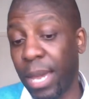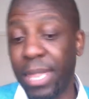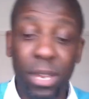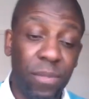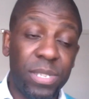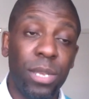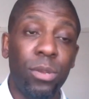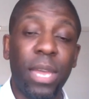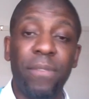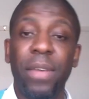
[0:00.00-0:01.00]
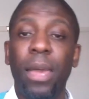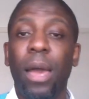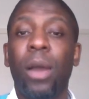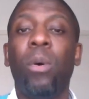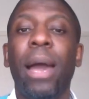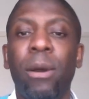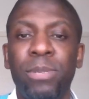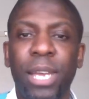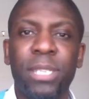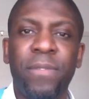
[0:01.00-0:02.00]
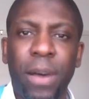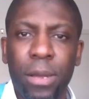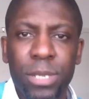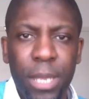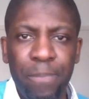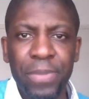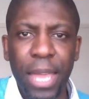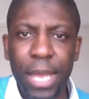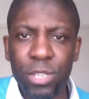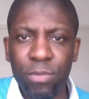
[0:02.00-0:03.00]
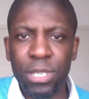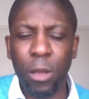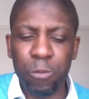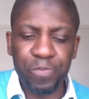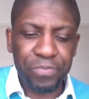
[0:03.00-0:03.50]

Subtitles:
And then obviously you give a quite objective answer as a result.